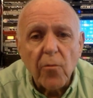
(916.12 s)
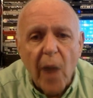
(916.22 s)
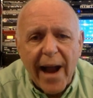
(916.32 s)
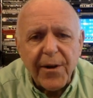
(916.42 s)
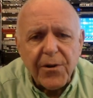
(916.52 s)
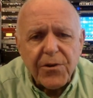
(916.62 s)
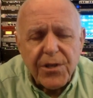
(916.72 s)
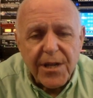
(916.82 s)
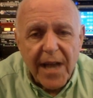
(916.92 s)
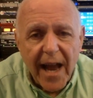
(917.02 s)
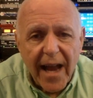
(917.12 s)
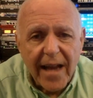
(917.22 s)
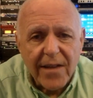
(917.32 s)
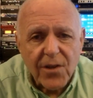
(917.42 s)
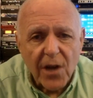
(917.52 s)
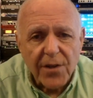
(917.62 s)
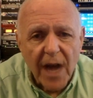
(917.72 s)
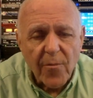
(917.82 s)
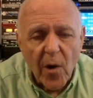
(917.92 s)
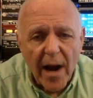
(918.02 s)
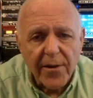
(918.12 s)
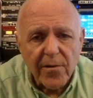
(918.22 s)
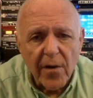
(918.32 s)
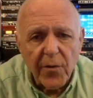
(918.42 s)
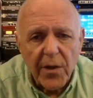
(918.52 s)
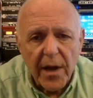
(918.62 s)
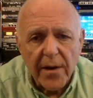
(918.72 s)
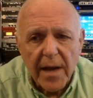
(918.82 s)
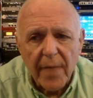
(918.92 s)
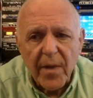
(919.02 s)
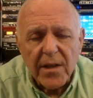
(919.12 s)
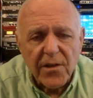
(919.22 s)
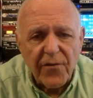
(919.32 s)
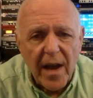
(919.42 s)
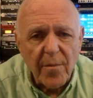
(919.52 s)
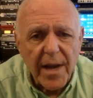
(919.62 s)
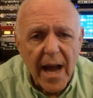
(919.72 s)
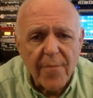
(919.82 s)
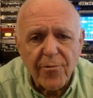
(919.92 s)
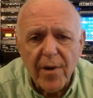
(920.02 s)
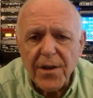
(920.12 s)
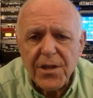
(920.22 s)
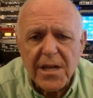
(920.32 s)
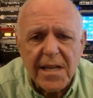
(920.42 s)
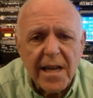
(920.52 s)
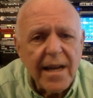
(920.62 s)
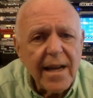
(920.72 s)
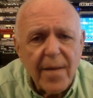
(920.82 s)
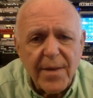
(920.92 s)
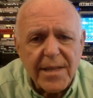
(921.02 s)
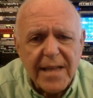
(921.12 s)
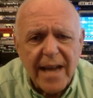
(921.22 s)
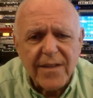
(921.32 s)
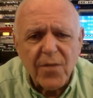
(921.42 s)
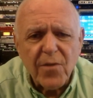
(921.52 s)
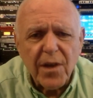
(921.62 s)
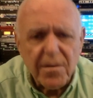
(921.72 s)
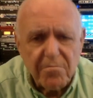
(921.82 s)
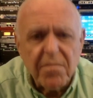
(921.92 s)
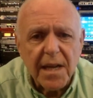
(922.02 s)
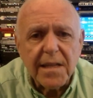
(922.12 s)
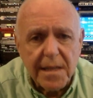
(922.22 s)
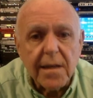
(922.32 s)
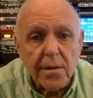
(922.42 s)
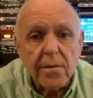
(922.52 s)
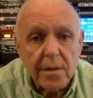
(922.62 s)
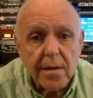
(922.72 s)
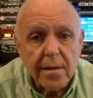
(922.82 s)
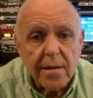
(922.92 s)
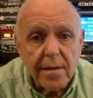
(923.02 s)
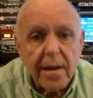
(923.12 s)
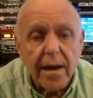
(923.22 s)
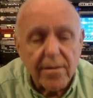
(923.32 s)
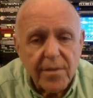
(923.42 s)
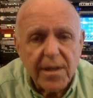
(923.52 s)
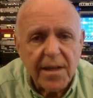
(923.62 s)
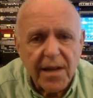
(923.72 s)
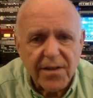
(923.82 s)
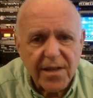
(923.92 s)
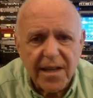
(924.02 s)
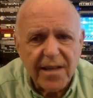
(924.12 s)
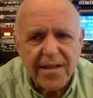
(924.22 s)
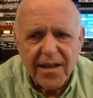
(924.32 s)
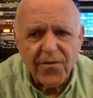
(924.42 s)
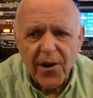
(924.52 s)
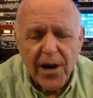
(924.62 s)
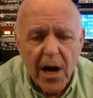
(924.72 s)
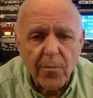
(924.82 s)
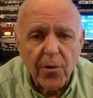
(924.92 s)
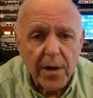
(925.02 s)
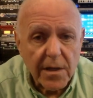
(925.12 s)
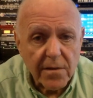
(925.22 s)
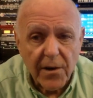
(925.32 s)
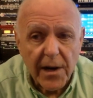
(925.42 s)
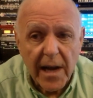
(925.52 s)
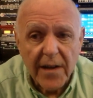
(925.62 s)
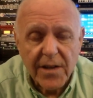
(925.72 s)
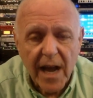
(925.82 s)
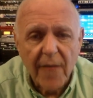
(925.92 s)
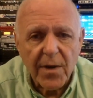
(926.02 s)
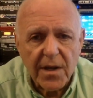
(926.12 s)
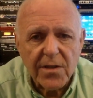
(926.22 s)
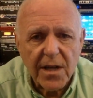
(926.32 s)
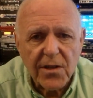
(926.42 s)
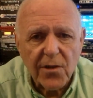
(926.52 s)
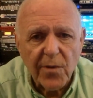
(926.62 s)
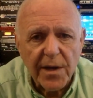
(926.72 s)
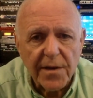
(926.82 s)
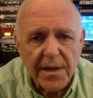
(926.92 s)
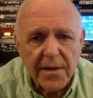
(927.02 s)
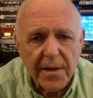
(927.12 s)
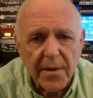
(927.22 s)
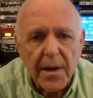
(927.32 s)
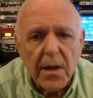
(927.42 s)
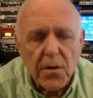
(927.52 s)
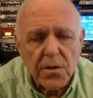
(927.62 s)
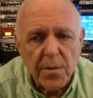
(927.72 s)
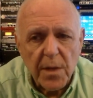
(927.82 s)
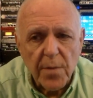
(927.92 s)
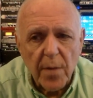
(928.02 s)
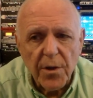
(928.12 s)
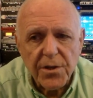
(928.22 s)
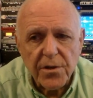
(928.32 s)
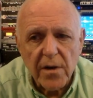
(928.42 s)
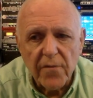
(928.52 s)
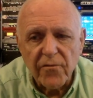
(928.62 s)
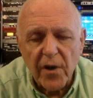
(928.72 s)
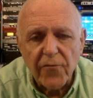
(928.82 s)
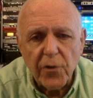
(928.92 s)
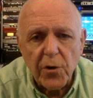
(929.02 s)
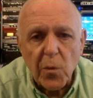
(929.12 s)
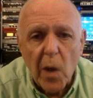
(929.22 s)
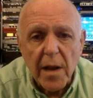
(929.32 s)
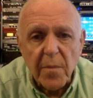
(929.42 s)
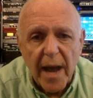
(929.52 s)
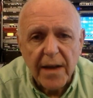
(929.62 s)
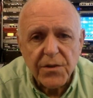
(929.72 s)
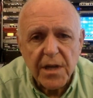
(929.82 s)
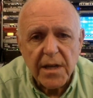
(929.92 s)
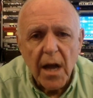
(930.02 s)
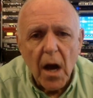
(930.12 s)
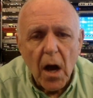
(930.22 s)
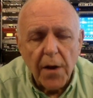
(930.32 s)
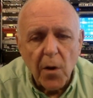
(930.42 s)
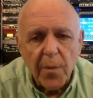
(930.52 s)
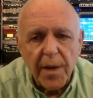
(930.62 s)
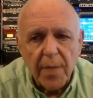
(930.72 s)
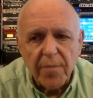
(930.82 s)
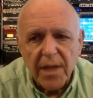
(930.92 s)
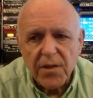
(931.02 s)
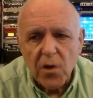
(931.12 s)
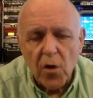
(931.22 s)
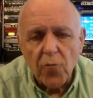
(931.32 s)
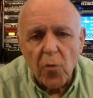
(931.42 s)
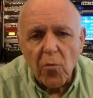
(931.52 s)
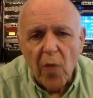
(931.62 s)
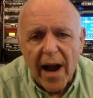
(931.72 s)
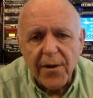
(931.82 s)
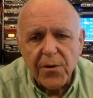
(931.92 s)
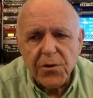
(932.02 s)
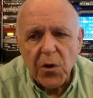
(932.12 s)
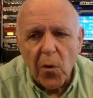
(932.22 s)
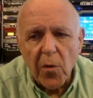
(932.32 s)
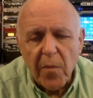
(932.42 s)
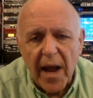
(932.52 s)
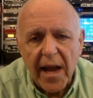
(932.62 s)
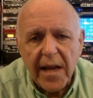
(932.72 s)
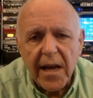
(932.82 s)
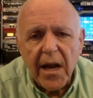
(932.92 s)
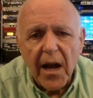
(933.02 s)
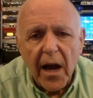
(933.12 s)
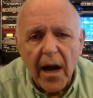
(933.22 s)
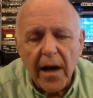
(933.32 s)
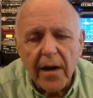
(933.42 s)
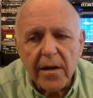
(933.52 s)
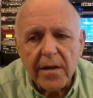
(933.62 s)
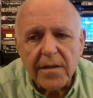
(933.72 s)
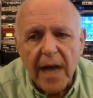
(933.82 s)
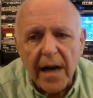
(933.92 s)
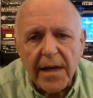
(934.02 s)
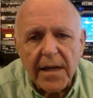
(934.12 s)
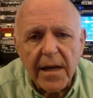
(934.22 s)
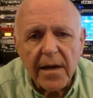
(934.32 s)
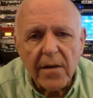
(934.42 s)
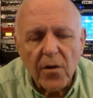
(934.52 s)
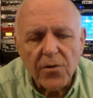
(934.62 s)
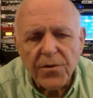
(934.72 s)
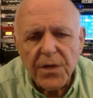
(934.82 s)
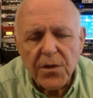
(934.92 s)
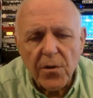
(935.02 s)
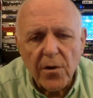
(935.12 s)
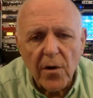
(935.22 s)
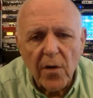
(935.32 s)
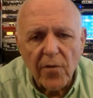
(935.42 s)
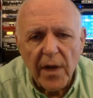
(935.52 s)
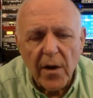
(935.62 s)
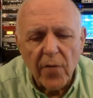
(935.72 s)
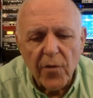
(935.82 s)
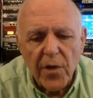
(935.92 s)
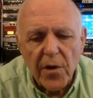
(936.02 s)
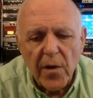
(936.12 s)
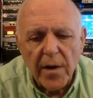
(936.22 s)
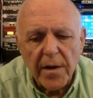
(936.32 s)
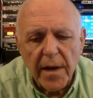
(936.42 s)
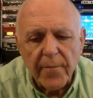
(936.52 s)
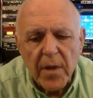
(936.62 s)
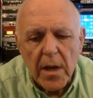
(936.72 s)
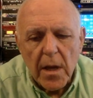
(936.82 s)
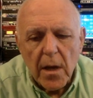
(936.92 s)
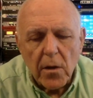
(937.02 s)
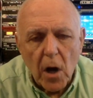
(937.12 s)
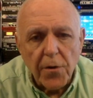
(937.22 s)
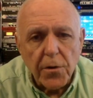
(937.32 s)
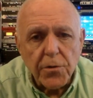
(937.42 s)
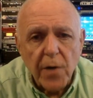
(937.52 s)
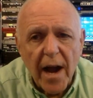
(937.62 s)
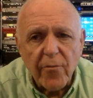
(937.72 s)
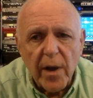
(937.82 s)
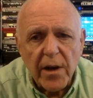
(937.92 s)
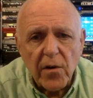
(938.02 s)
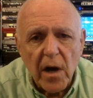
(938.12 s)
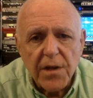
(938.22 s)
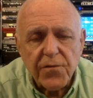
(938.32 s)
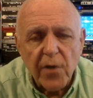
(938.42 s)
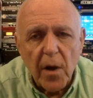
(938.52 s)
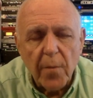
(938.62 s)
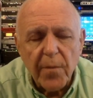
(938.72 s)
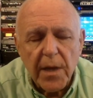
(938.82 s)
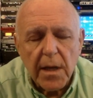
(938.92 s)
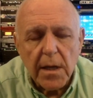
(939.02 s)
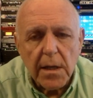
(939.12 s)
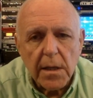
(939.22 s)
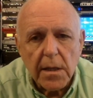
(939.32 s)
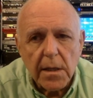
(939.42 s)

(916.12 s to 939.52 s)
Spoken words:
Riders today. Saw Tom Ryder over there. Yep, it's a family operation. I mean, this guy's a really big deal. Yeah, he doesn't. He's very humble and he's a very nice guy. He's the real deal here. Used to be the publisher of Food and Wine magazine, and opened up a place called Riders Gourmet Deli, grocery store over there on Cardinal Drive, right across from the